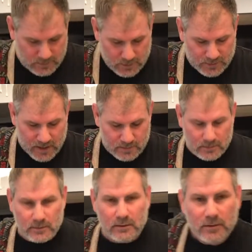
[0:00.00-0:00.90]
okay?
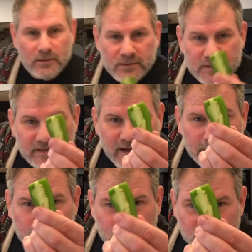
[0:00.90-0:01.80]
See
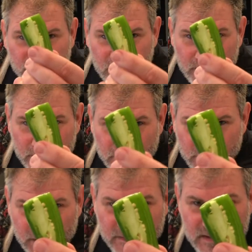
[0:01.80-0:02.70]
that? You
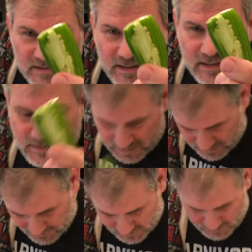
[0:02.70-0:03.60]
can leave the seeds and
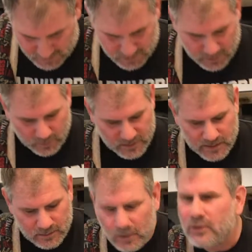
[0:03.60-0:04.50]
everything in there. What is
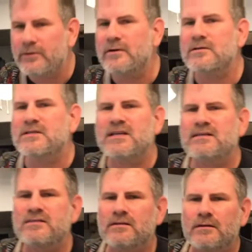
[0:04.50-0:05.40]
that called? The
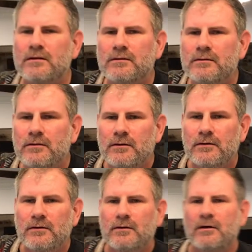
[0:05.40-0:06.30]
seeds and
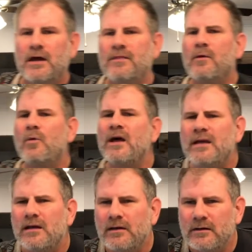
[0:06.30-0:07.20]
the what?
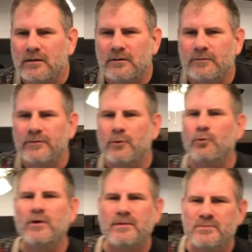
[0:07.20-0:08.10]
The
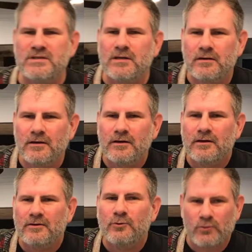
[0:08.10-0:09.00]
ribs?
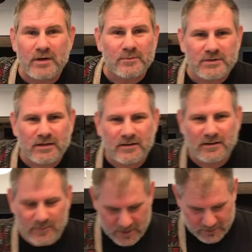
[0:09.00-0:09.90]
The ribs,
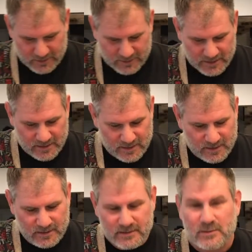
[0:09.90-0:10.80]
apparently.
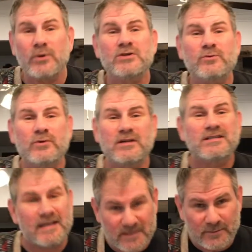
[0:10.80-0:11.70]
Someone doesn't want to
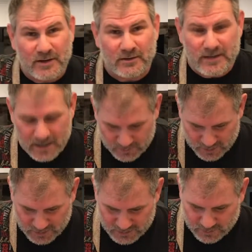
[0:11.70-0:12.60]
say something on camera,
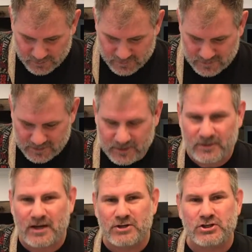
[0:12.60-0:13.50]
so
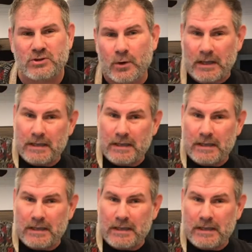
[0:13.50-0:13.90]
she's going.